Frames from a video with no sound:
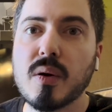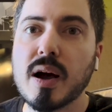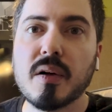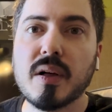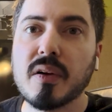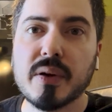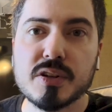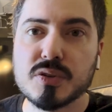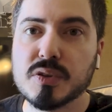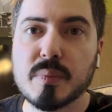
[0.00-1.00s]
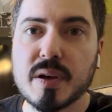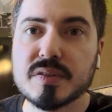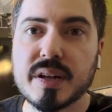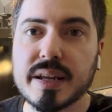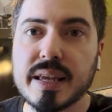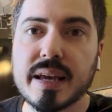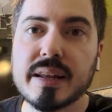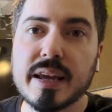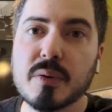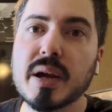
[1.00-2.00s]
I'll answer it the best that I can.
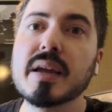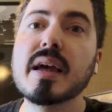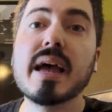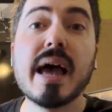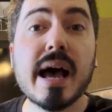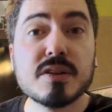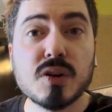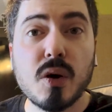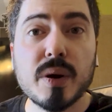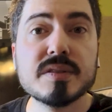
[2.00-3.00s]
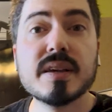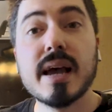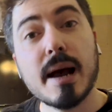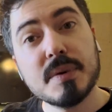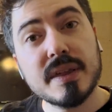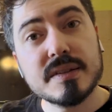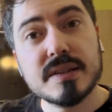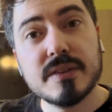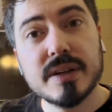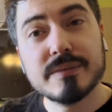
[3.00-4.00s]
Anyway, as always, happy
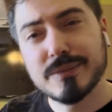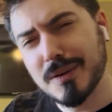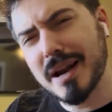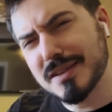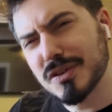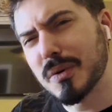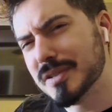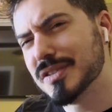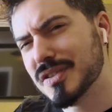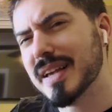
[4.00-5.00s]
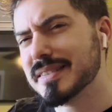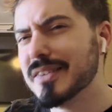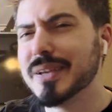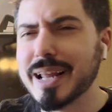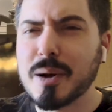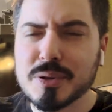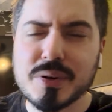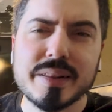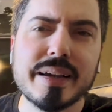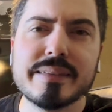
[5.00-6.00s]
Thanksgiving. Well, not as always, it's Thanksgiving now, but you
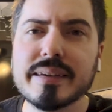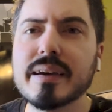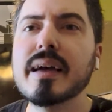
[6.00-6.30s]
get the idea.